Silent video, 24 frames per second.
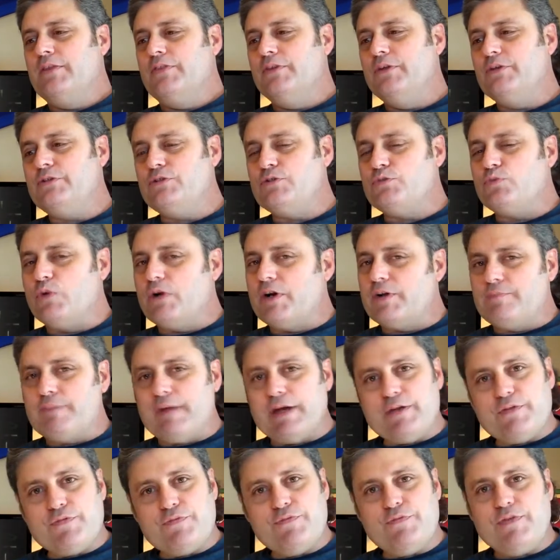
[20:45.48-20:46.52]
This is one of
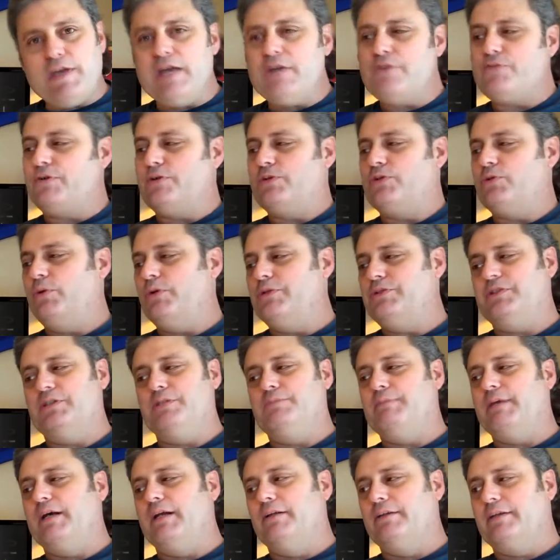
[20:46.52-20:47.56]
my favorite
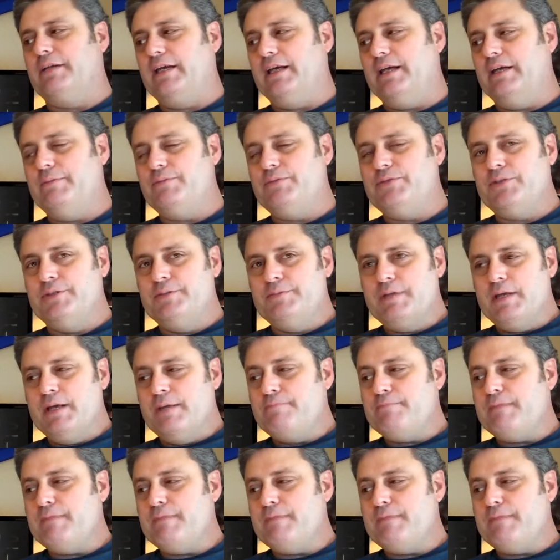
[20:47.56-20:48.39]
Twisted Metal games.